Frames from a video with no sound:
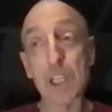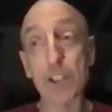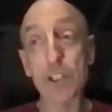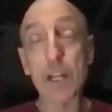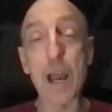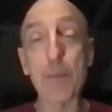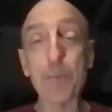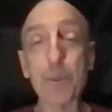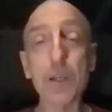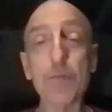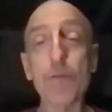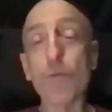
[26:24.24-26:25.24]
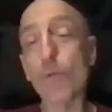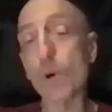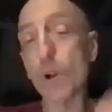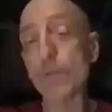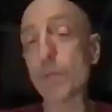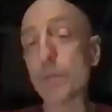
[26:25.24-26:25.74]
it could happen if
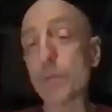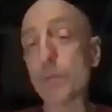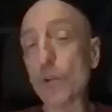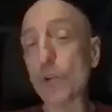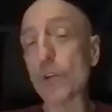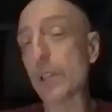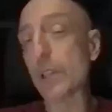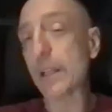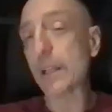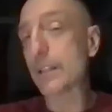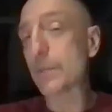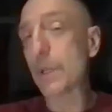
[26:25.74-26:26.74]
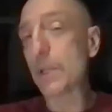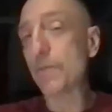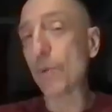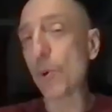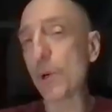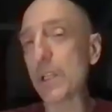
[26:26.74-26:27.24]
one of them's older, like in his
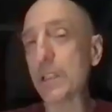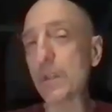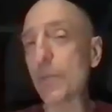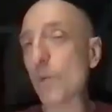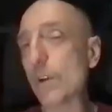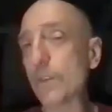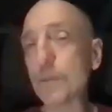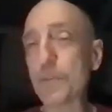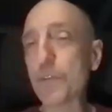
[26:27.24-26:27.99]
mid 40s, and one of